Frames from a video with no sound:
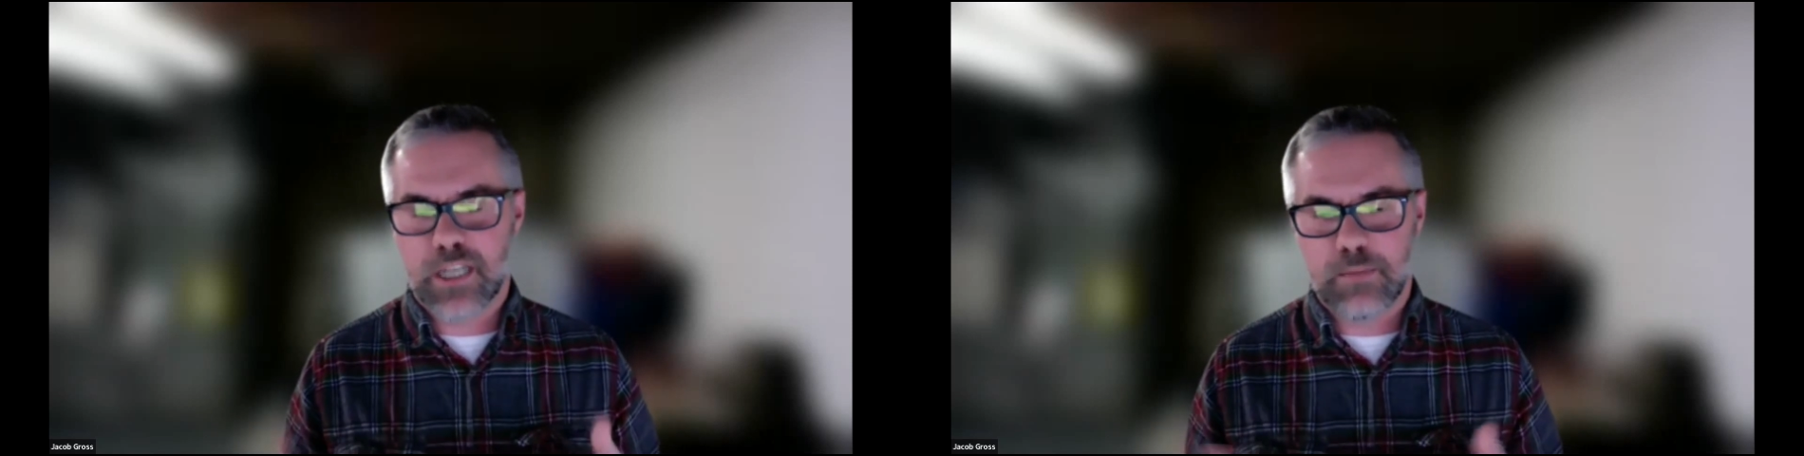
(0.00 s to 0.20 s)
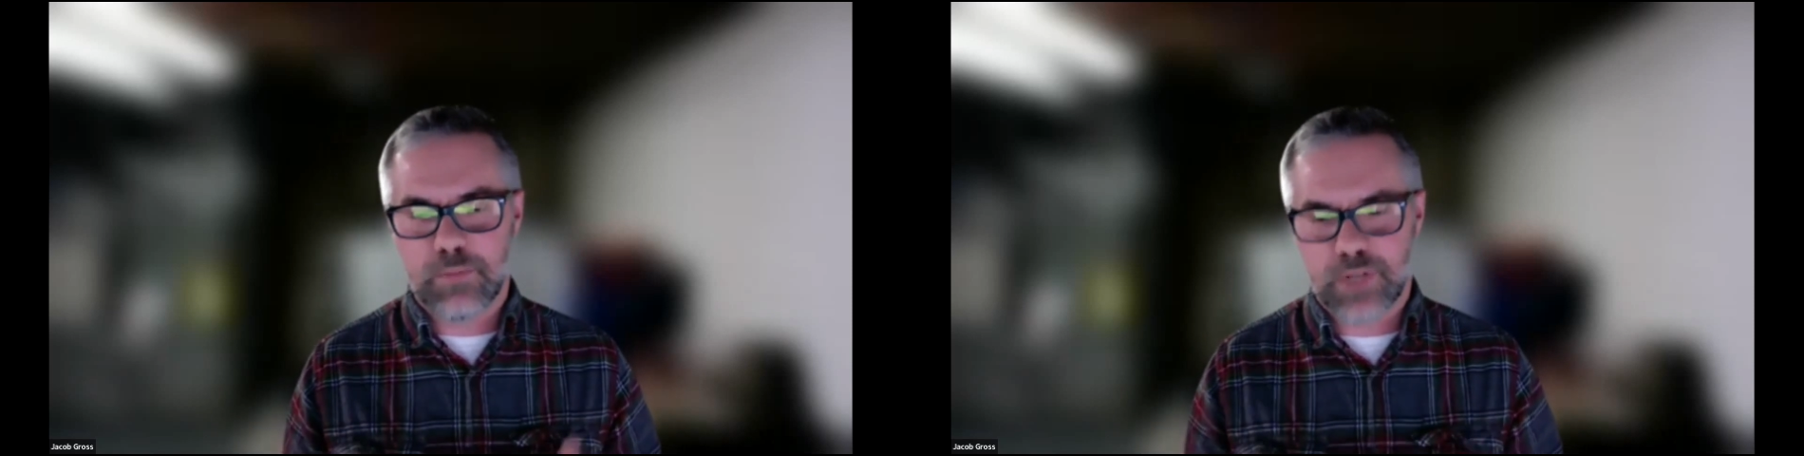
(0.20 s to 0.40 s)

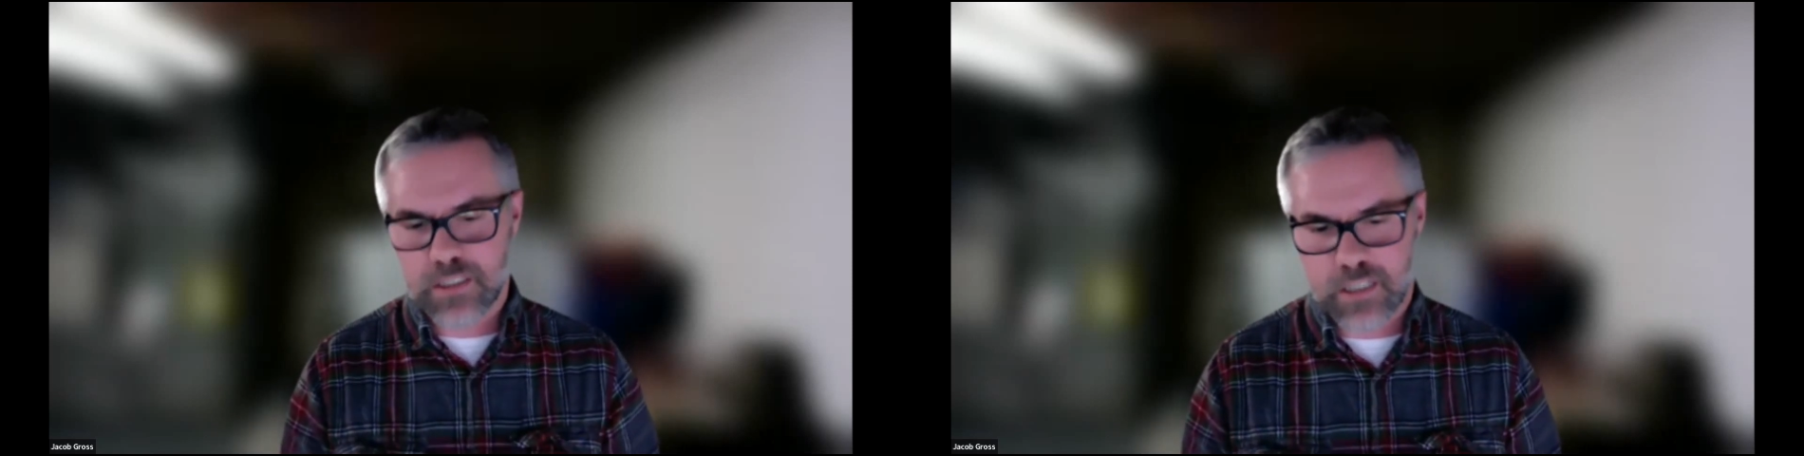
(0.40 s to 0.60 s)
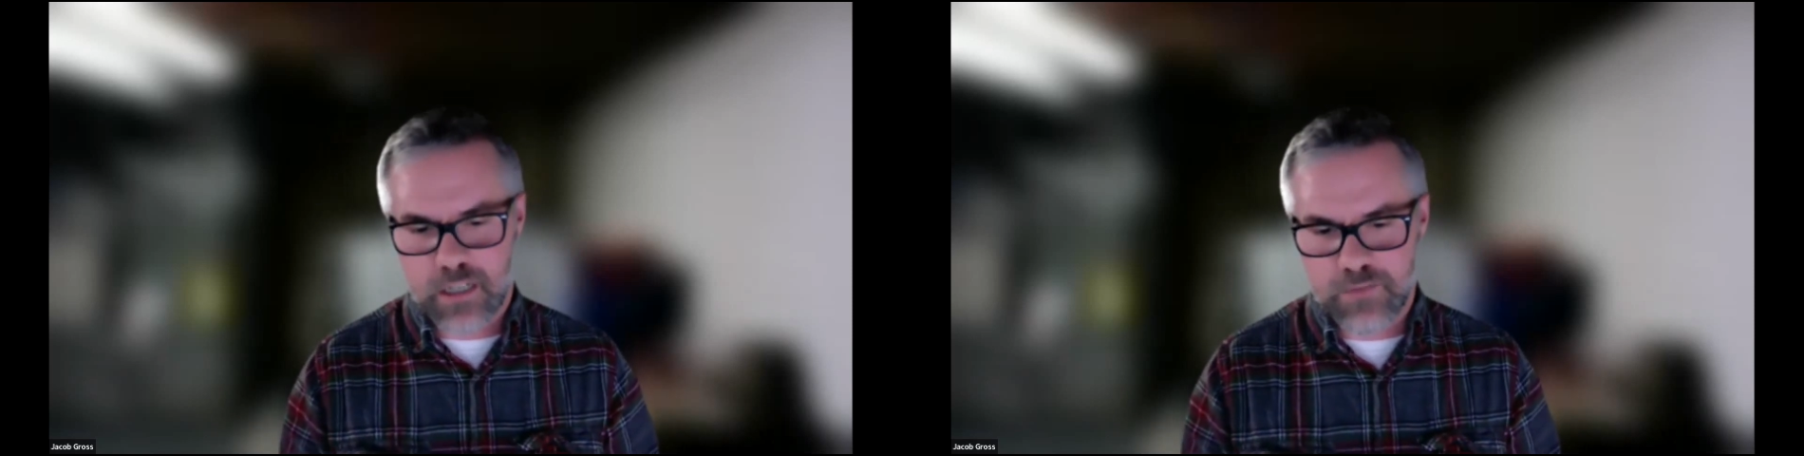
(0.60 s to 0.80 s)
of bring to the
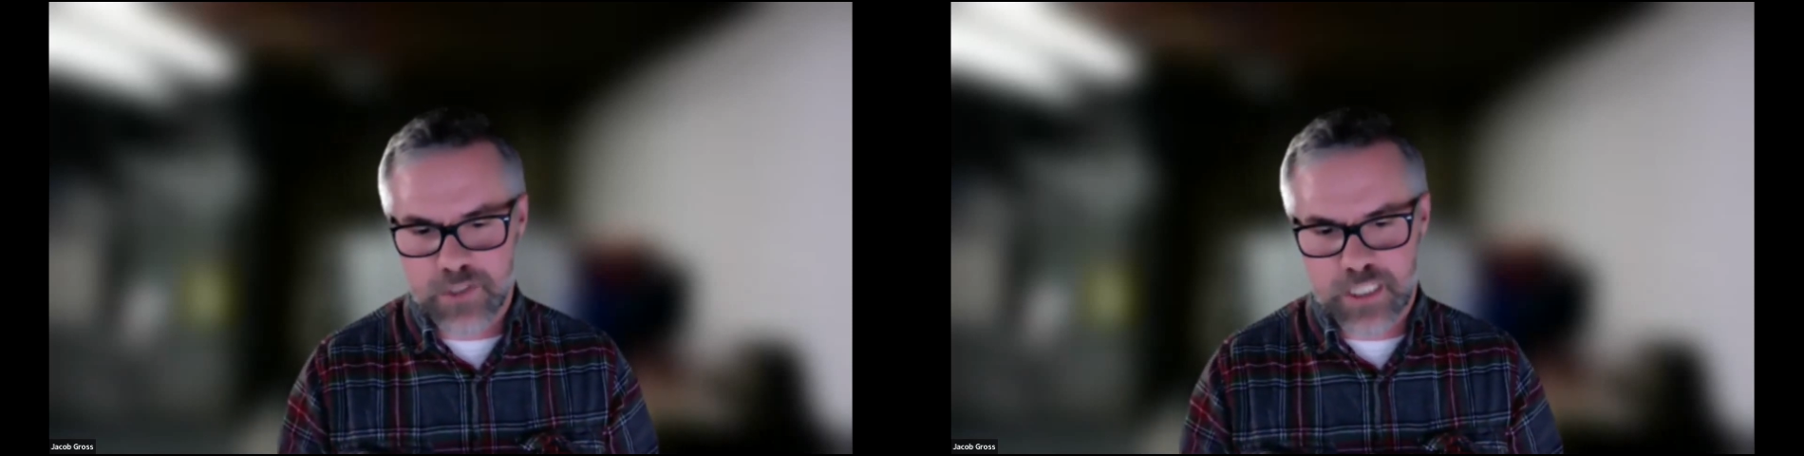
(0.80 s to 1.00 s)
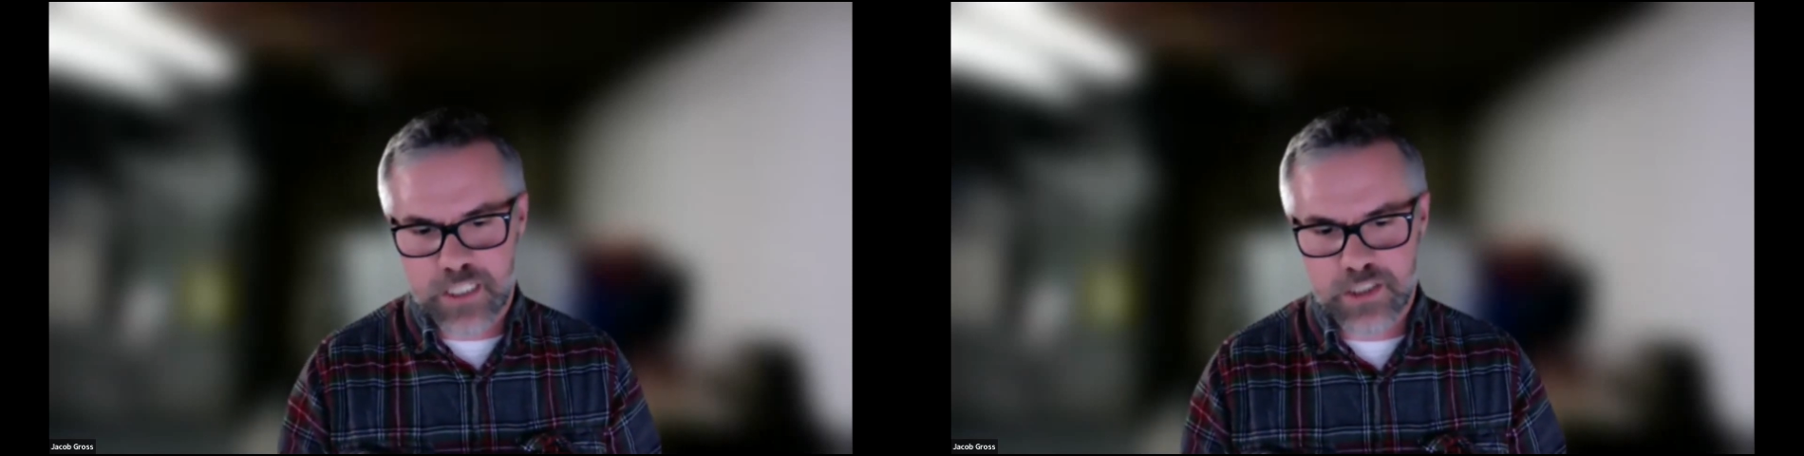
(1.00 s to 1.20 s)

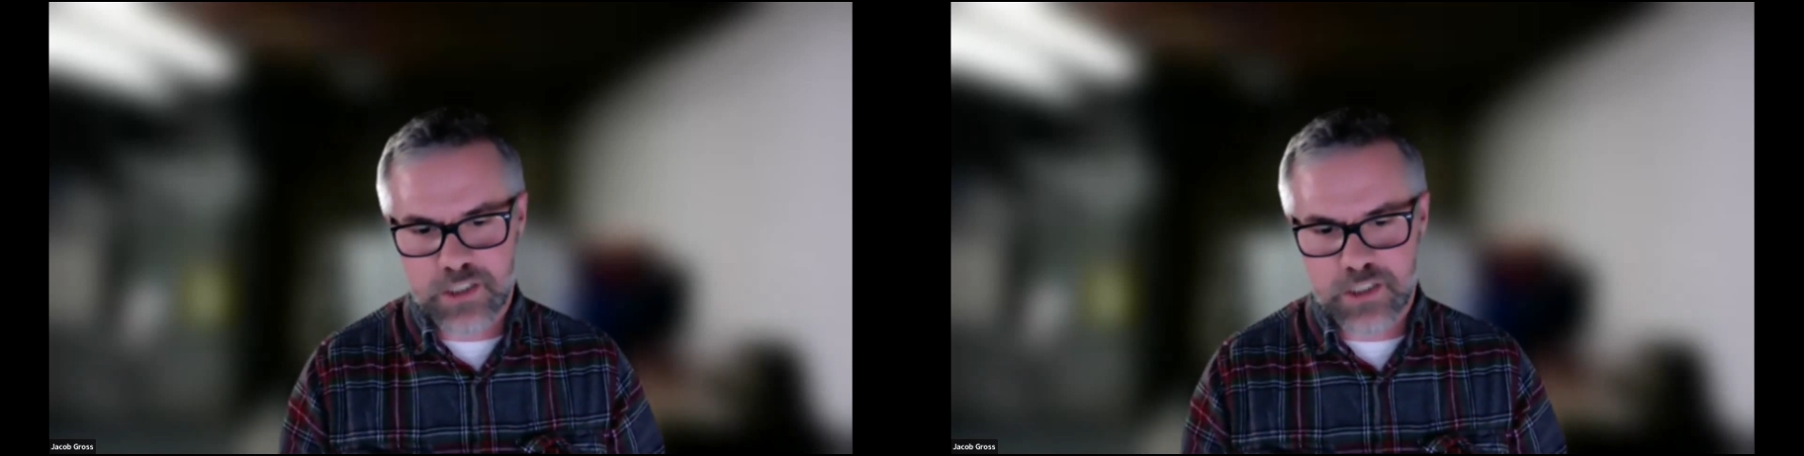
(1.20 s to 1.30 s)
conversation.